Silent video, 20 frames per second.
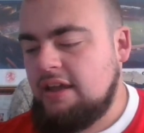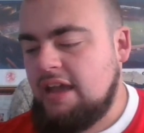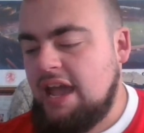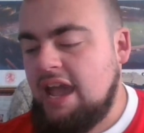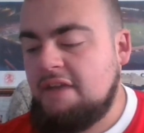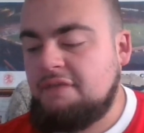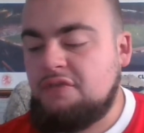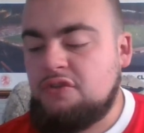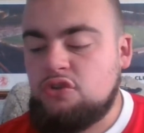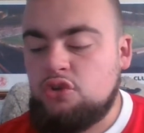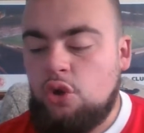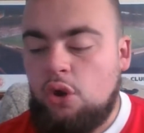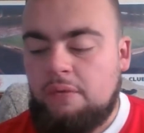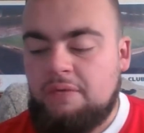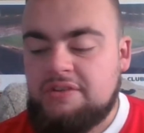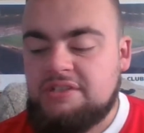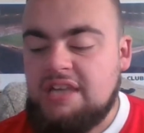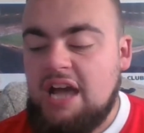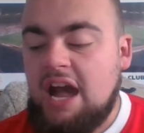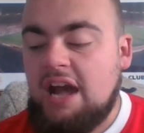If there's no
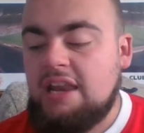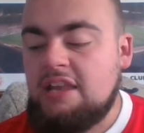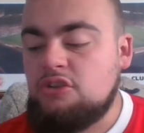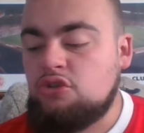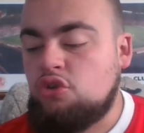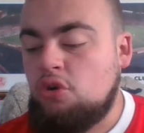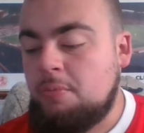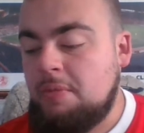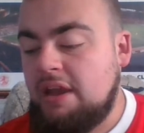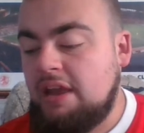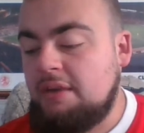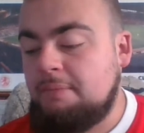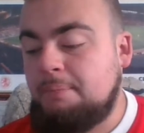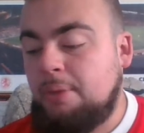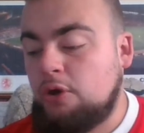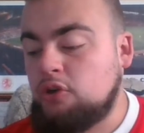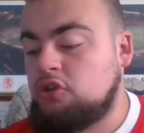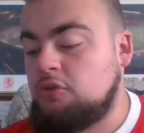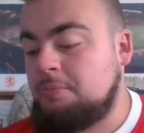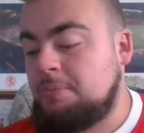other signings come in,
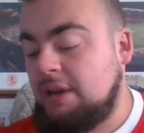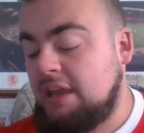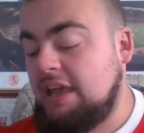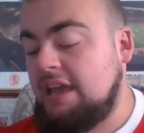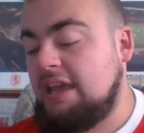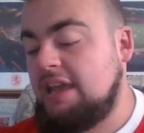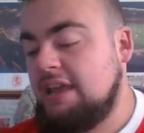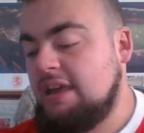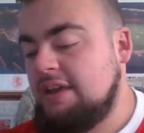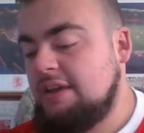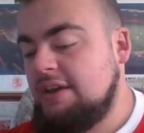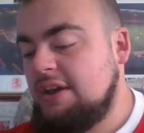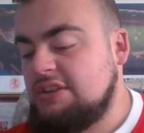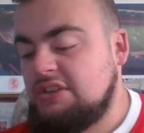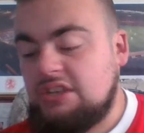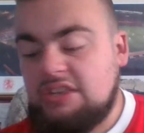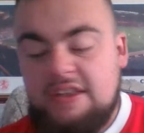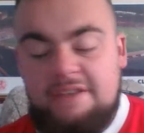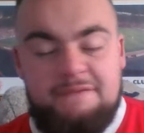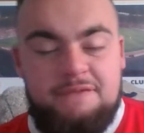possibly.
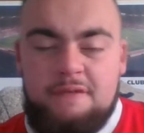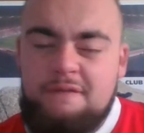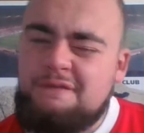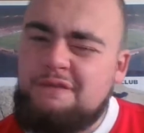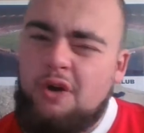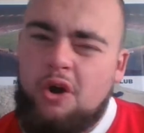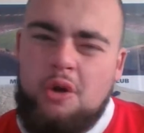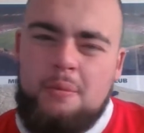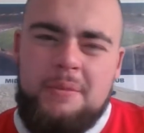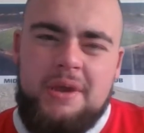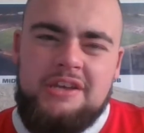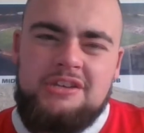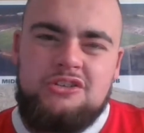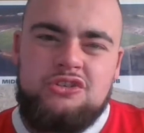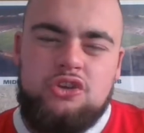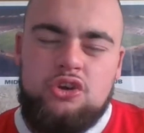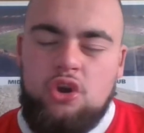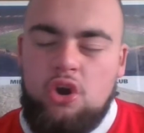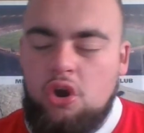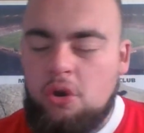It's a different formation
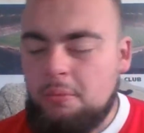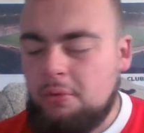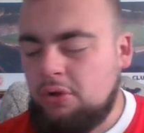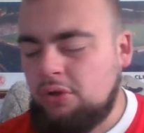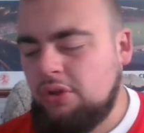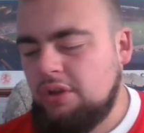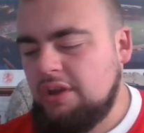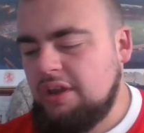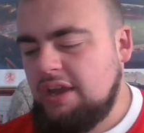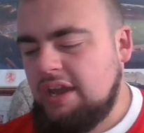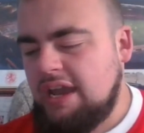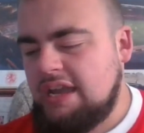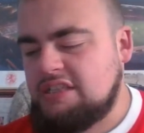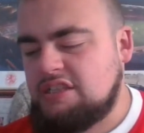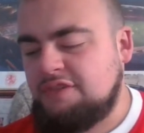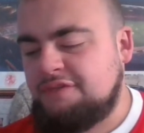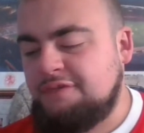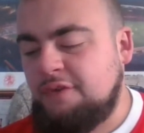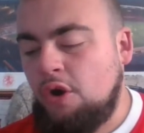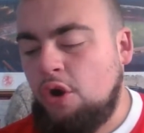to normal. It's
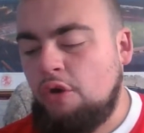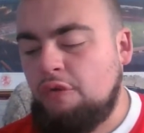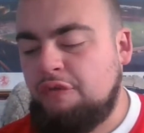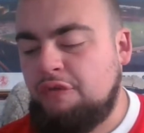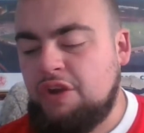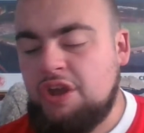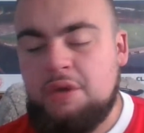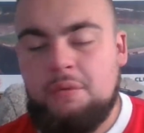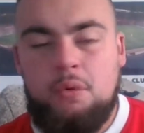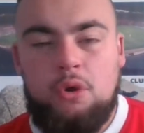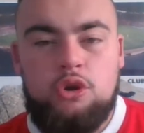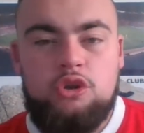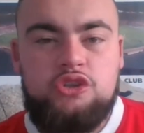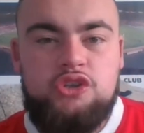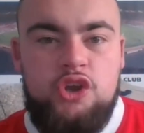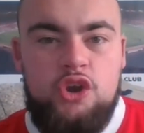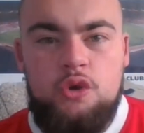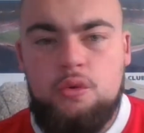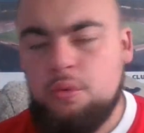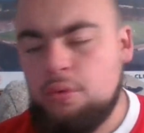a
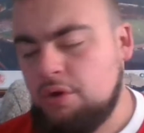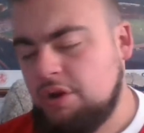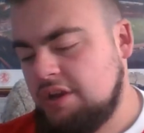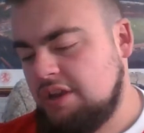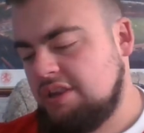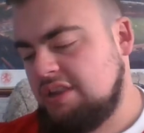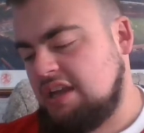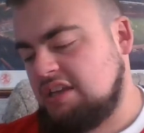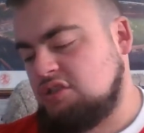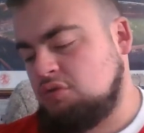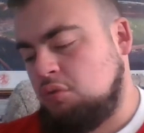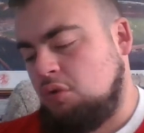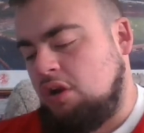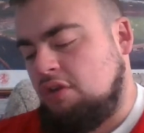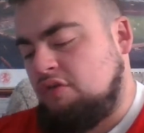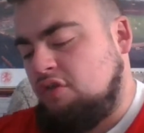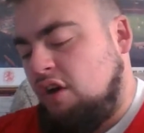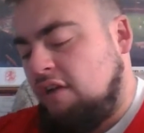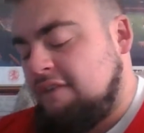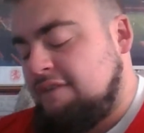4-3-1-2. That's the one
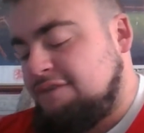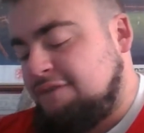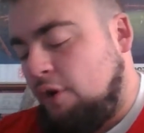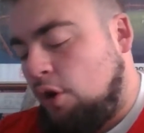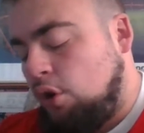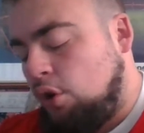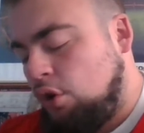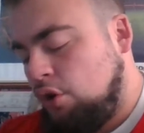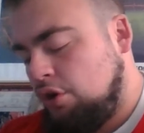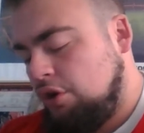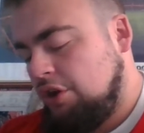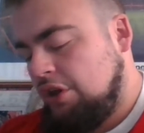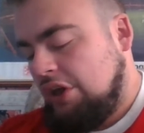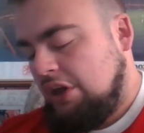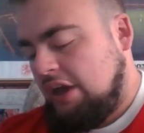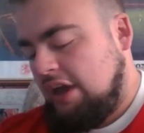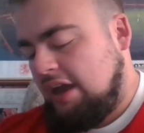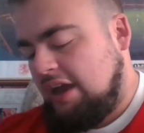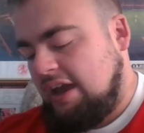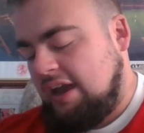I've gone for.
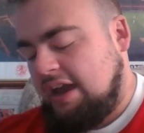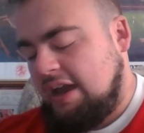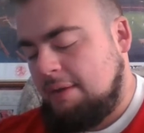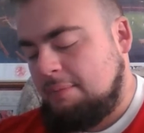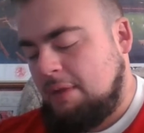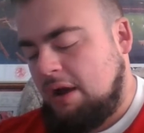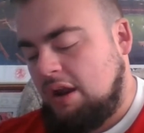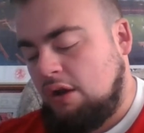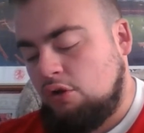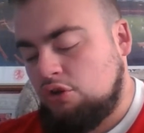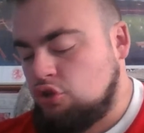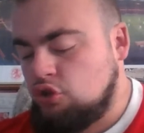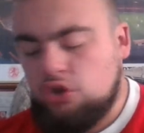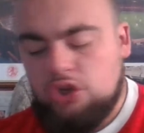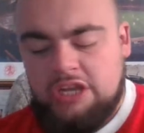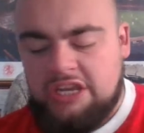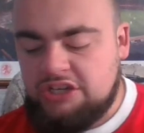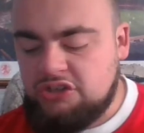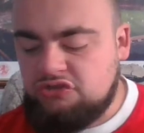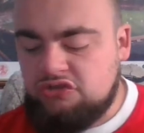And I'm just
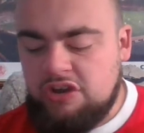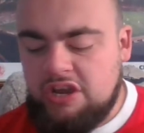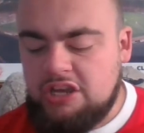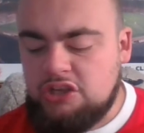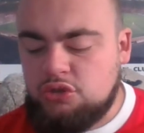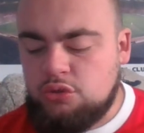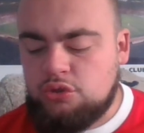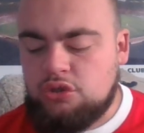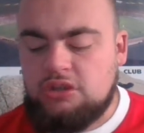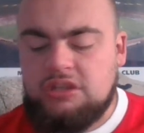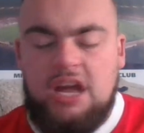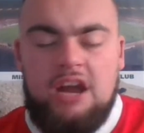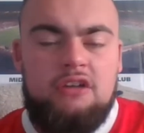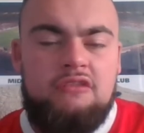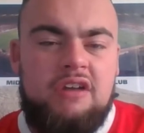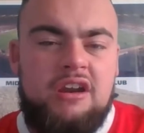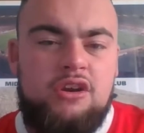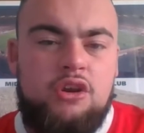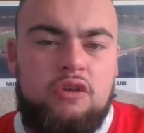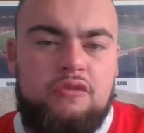going to get straight into it. So Darren
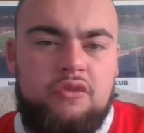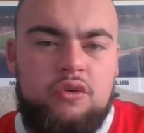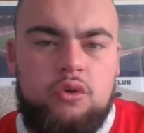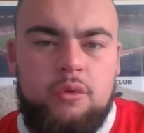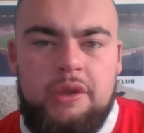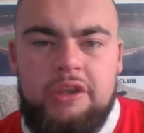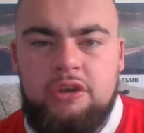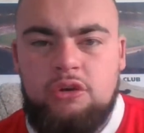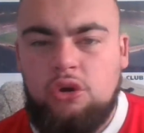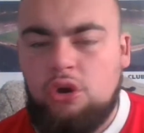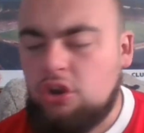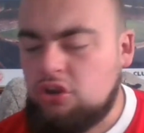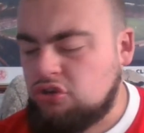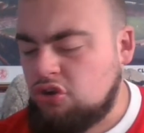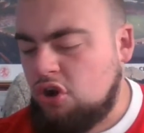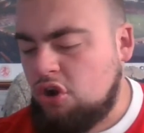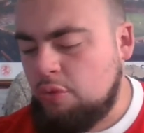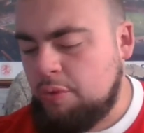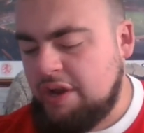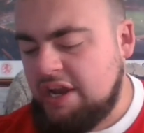Randolph will go in goal as
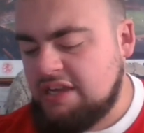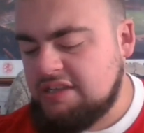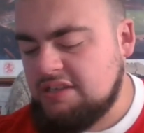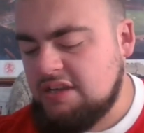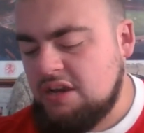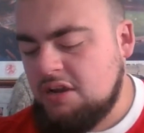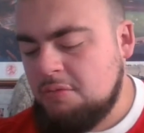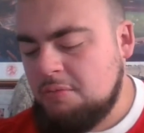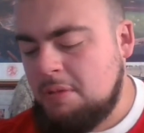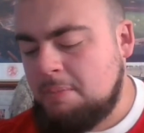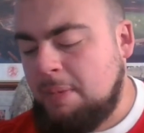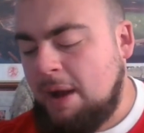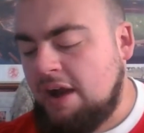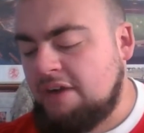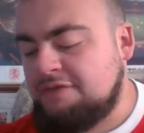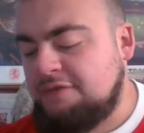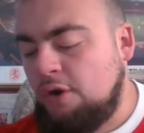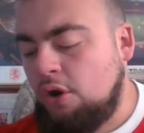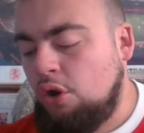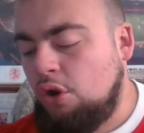always. Be back
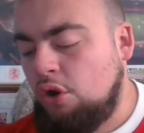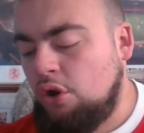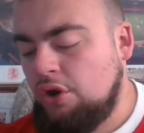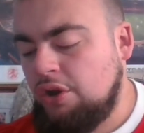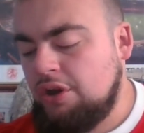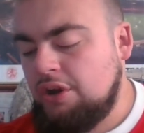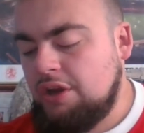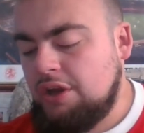four.